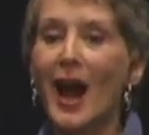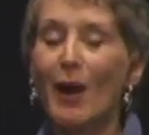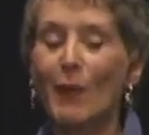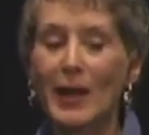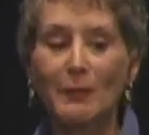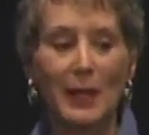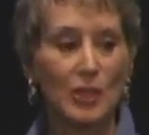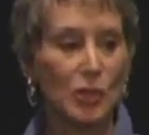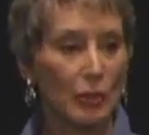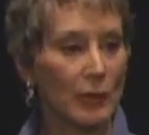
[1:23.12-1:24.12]
I want to make
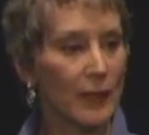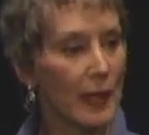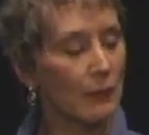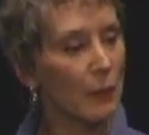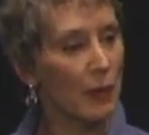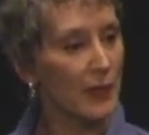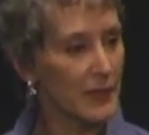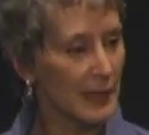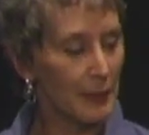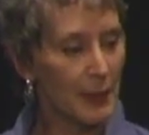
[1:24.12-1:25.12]
sure that we're on the
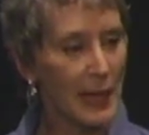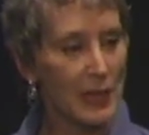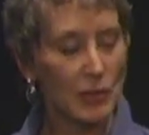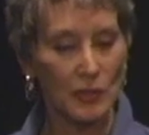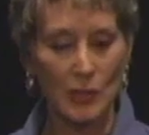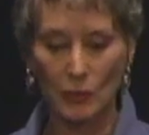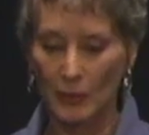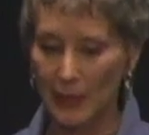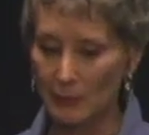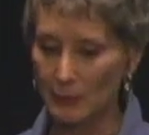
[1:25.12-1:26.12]
same page. And this girl
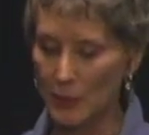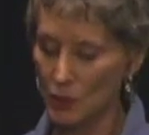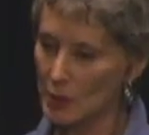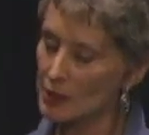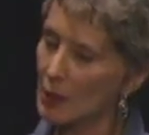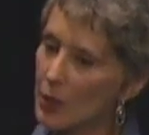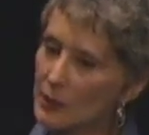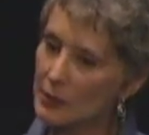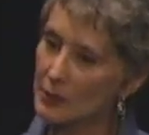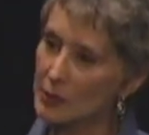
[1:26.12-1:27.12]
came to me, and she's a
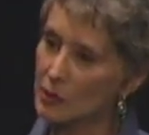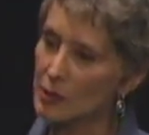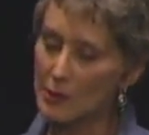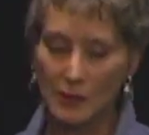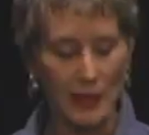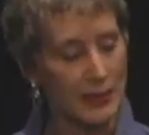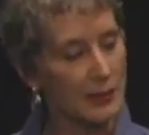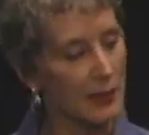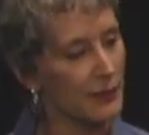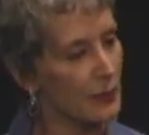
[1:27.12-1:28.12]
hostess, and she does a lot of
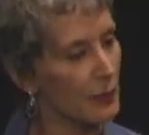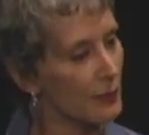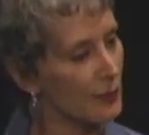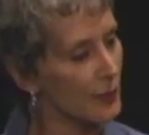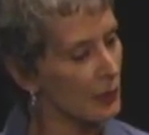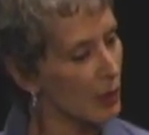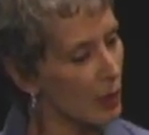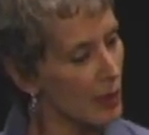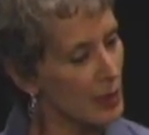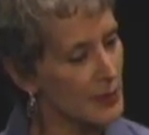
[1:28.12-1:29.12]
stuff for, for
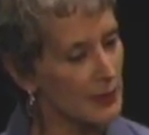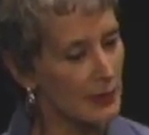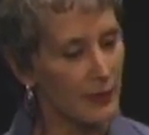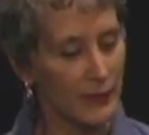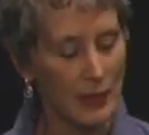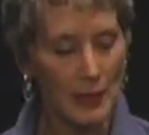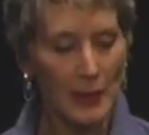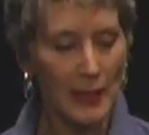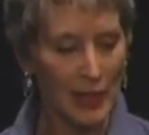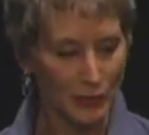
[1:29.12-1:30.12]
cars and stuff. And,
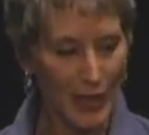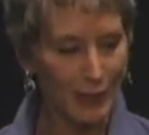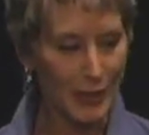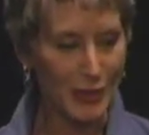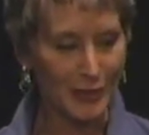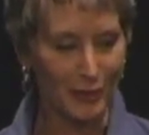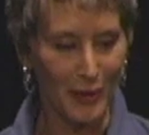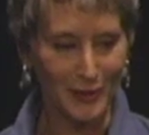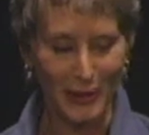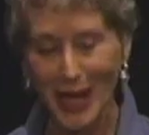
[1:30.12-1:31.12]
and right away she says,
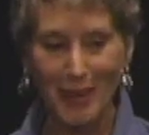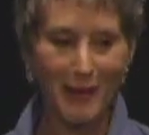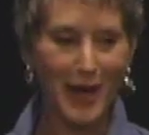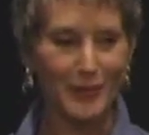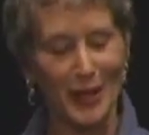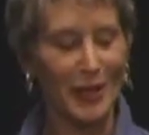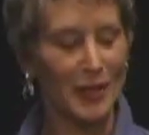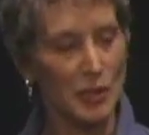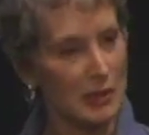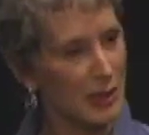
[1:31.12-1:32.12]
"Today, my,"
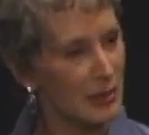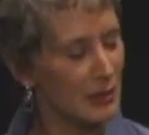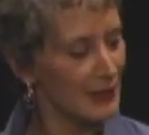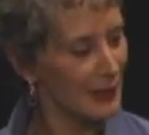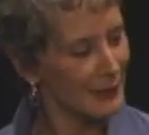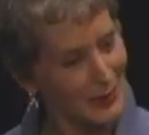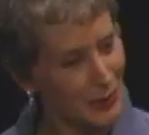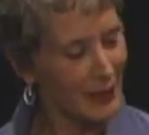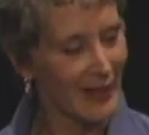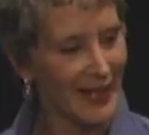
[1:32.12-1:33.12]
she started like,
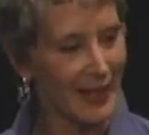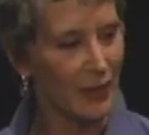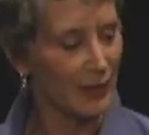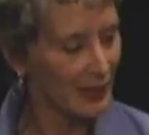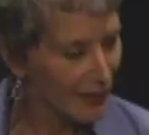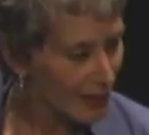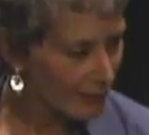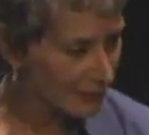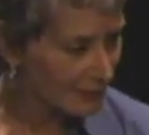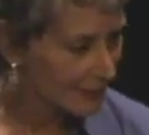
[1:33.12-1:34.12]
doing that, and I go,
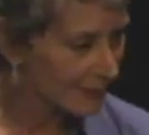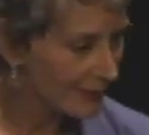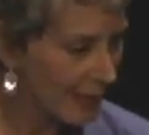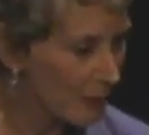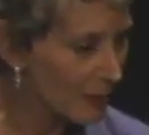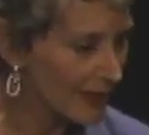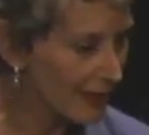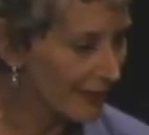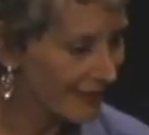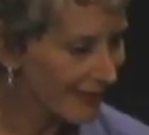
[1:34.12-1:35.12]
"Hello, I'm over
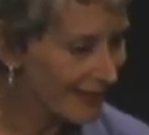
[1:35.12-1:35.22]
here."